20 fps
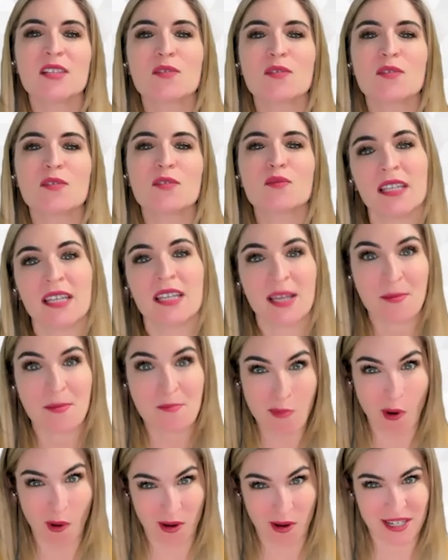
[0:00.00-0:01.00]
it's
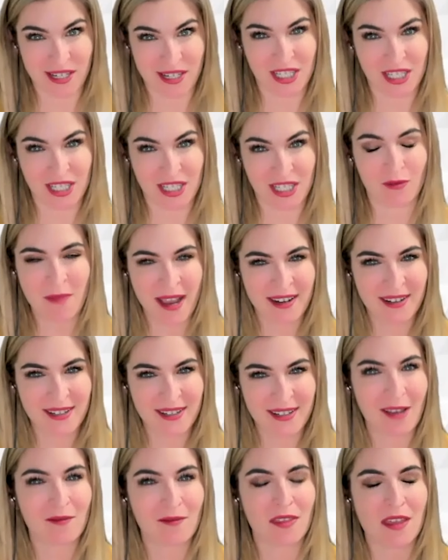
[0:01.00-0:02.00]
really important to
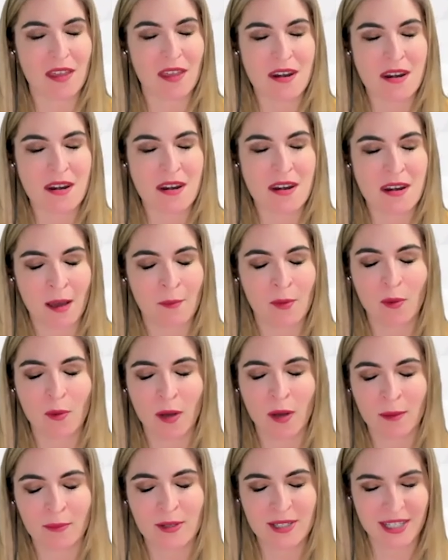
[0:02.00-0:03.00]
remind ourselves that the
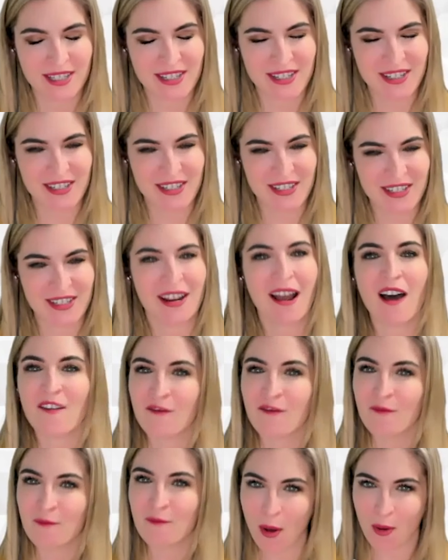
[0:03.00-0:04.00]
number one predictor
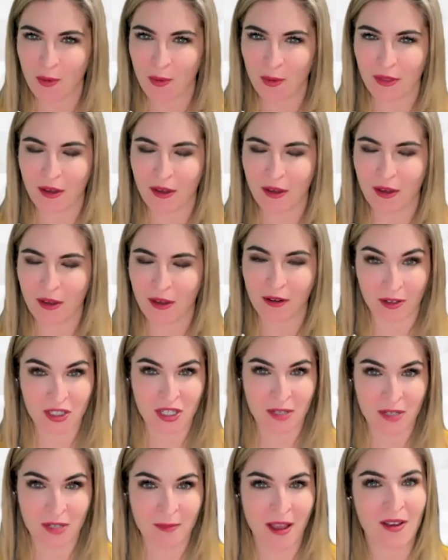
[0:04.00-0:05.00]
of both our
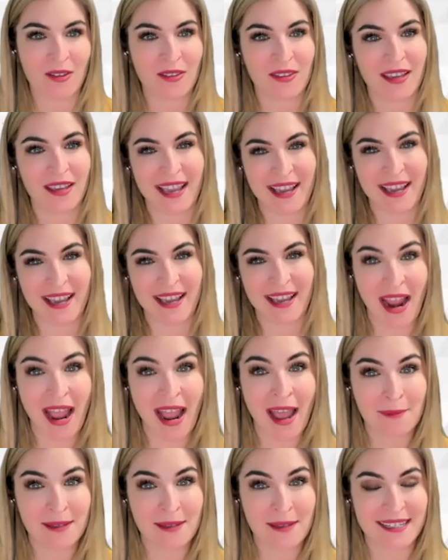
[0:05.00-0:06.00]
long-term health and
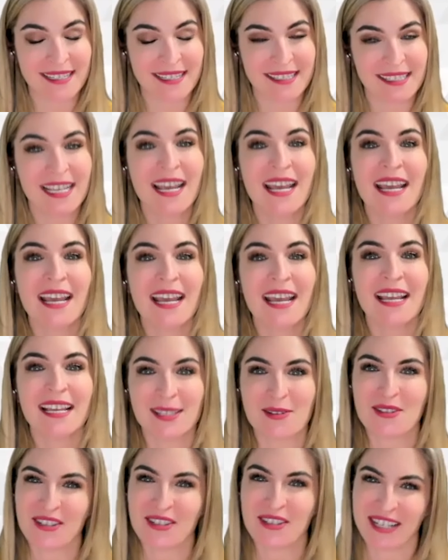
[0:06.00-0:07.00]
our happiness
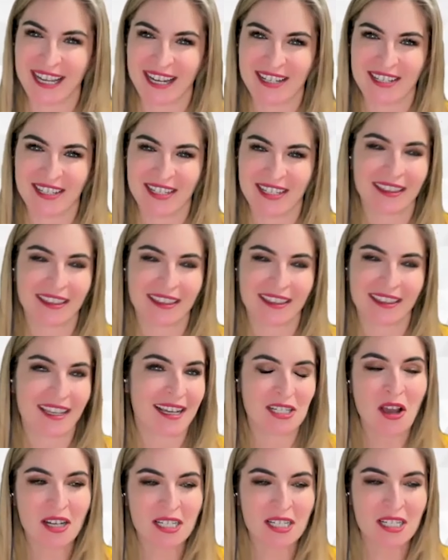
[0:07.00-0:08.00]
is social connection. And
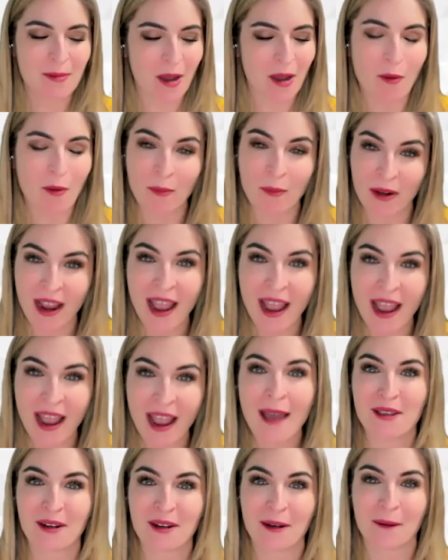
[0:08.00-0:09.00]
like I talked about, when we're
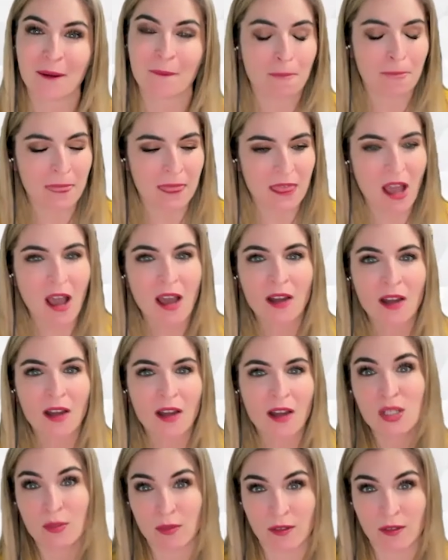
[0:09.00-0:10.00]
happier, not
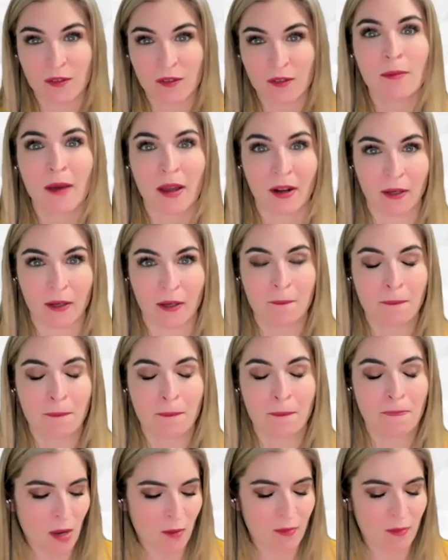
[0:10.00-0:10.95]
only do we feel better,